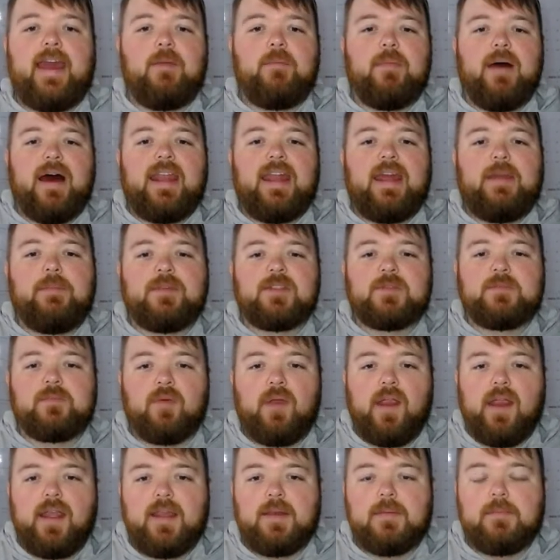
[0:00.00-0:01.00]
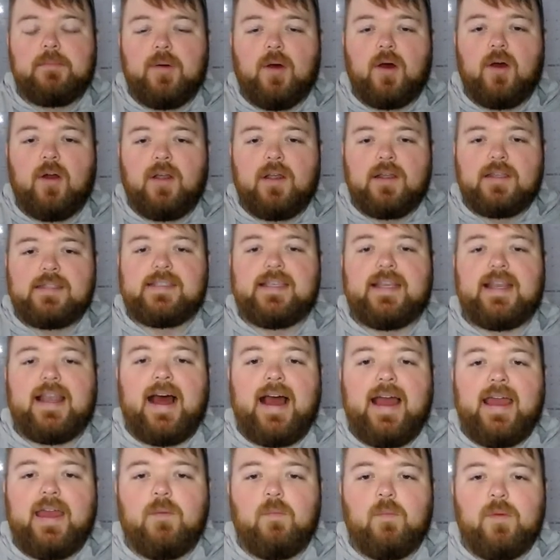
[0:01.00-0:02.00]
My name is Brandon Barnes and
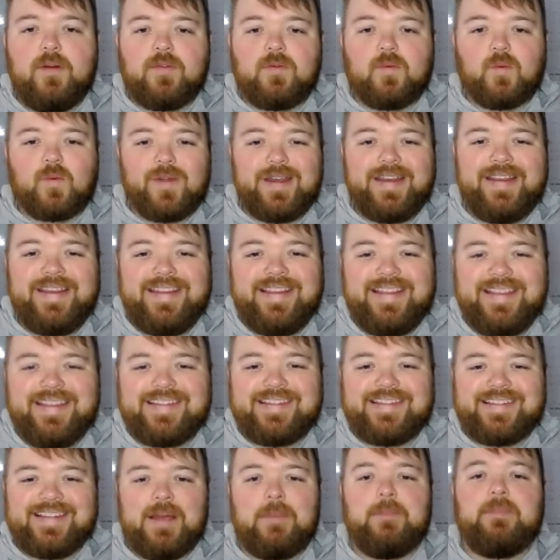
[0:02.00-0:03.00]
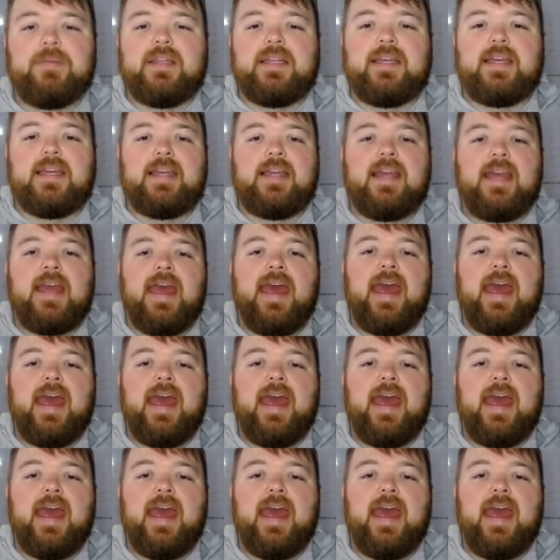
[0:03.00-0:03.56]
I am with RESimpli,